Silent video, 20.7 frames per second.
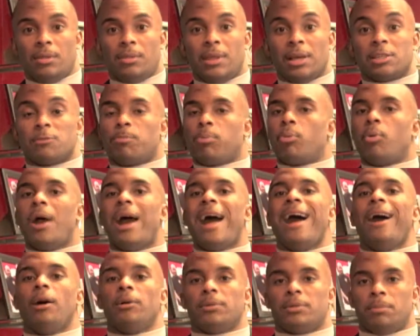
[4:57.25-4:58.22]
that's
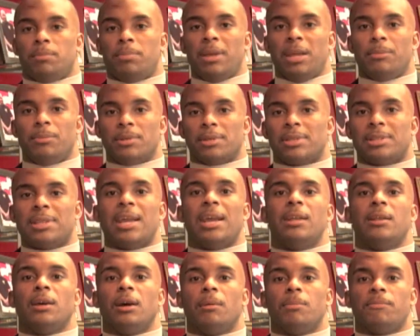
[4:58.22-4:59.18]
proud to be able to
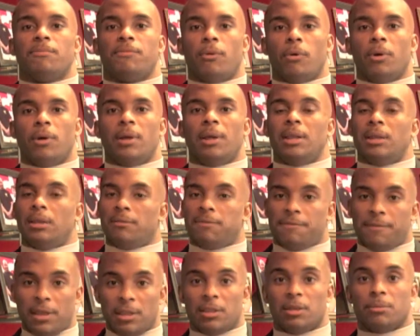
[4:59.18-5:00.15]
stand up for and
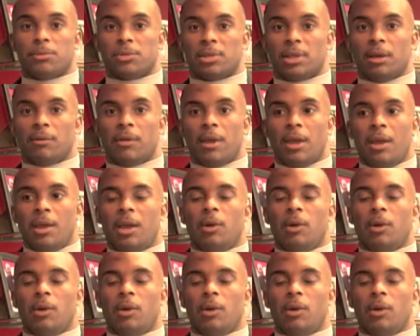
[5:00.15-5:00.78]
defend themselves.